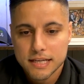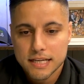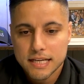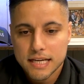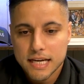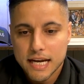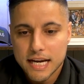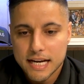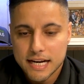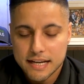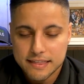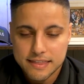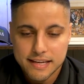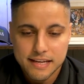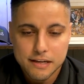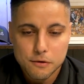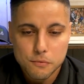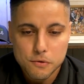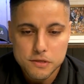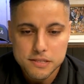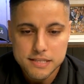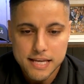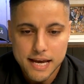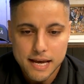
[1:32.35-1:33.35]
And I think it
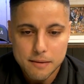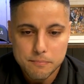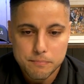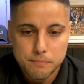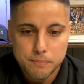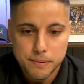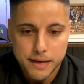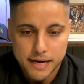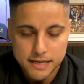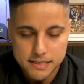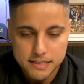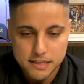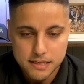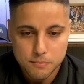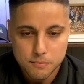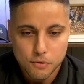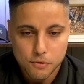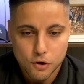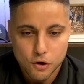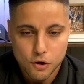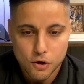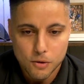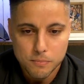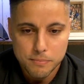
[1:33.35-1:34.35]
was that
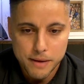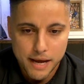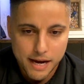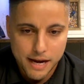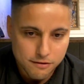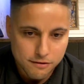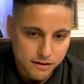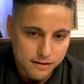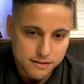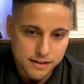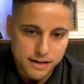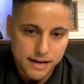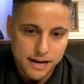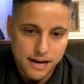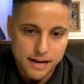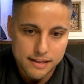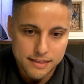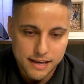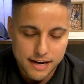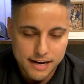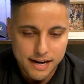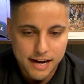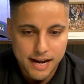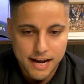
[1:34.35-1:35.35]
basketball background that
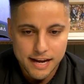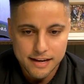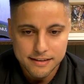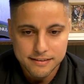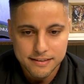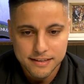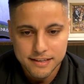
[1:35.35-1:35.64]
I had